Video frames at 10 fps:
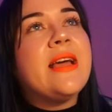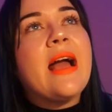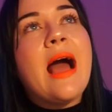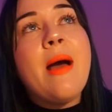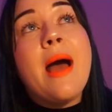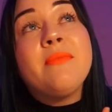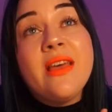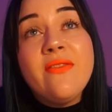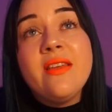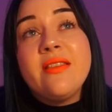Like I'm
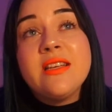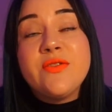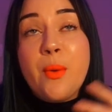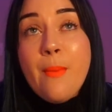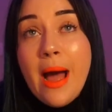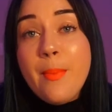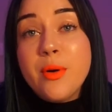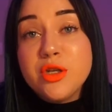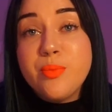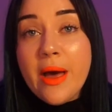giving things from my
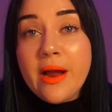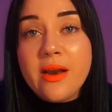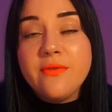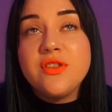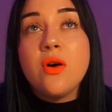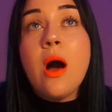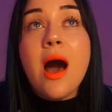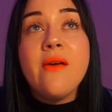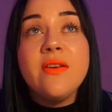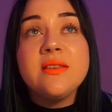perspective. So
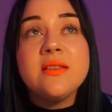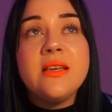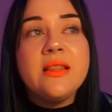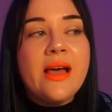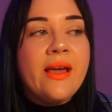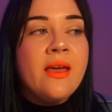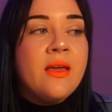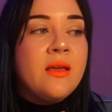obviously like